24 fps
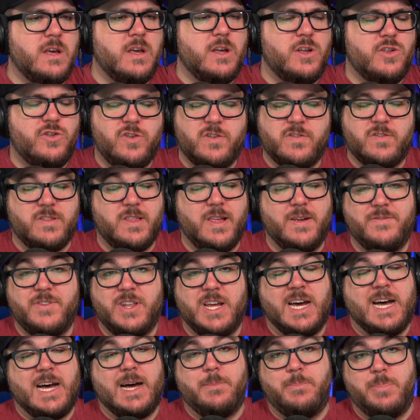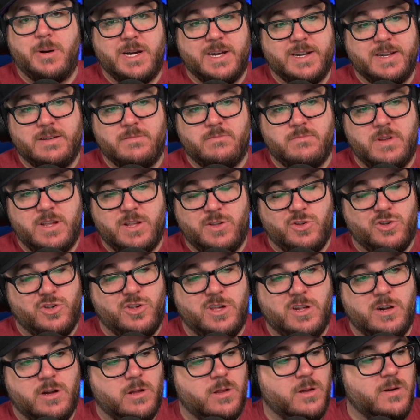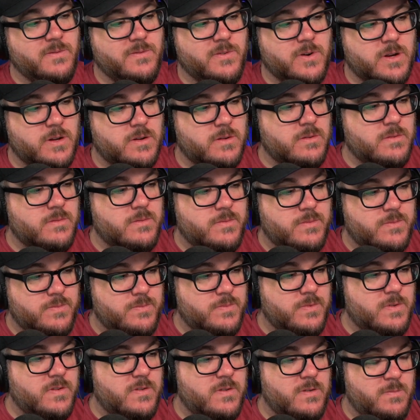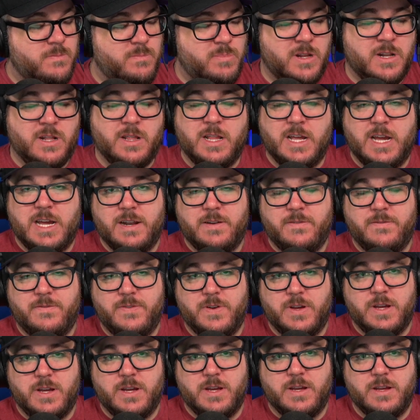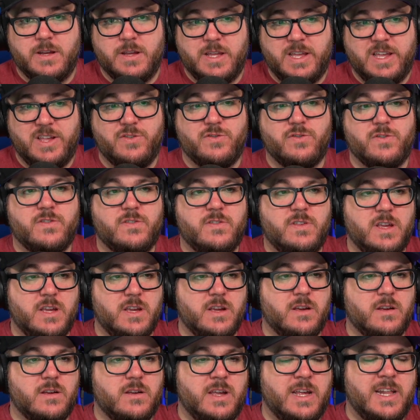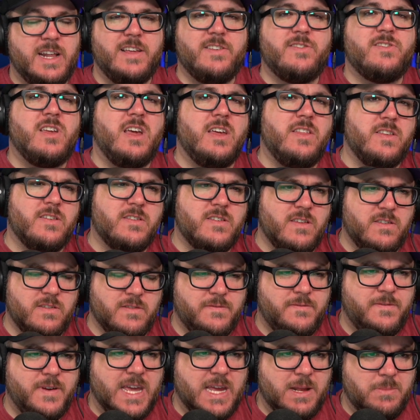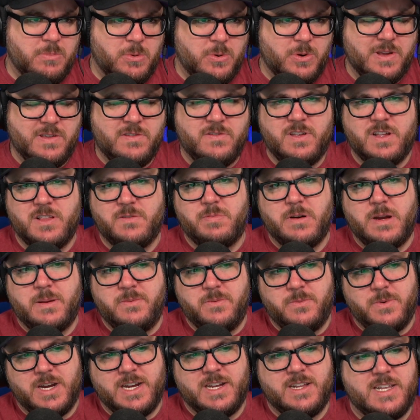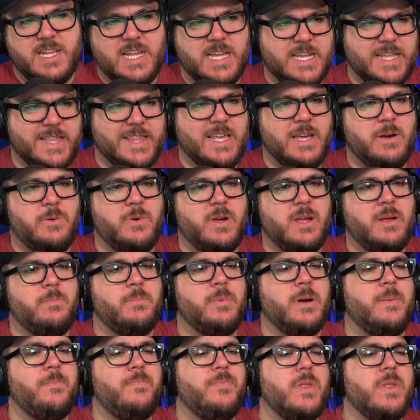just love to hop on it and shit all over it. It's been a lot of interesting, and I say this as a fanboy, so that's probably why I take it that way. But